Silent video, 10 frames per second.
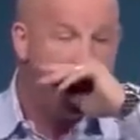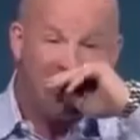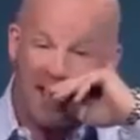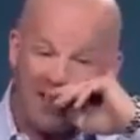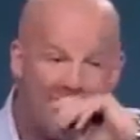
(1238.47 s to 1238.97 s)

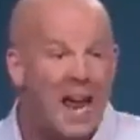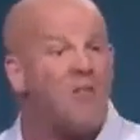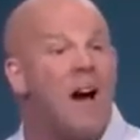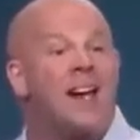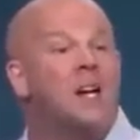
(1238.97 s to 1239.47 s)
Okay, then I
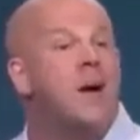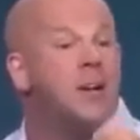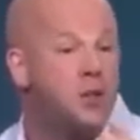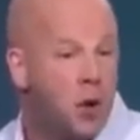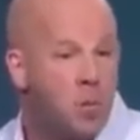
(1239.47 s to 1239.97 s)
invited him
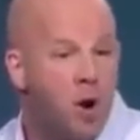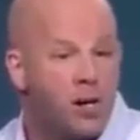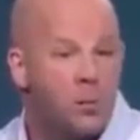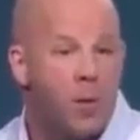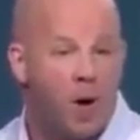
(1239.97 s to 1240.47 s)
out to a
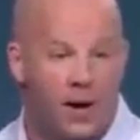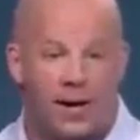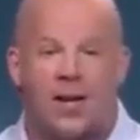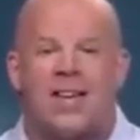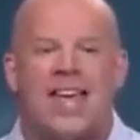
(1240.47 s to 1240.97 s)
market party.
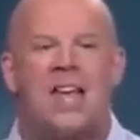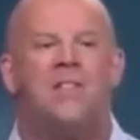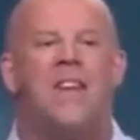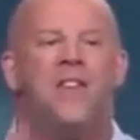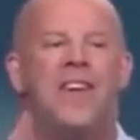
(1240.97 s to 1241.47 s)
Even if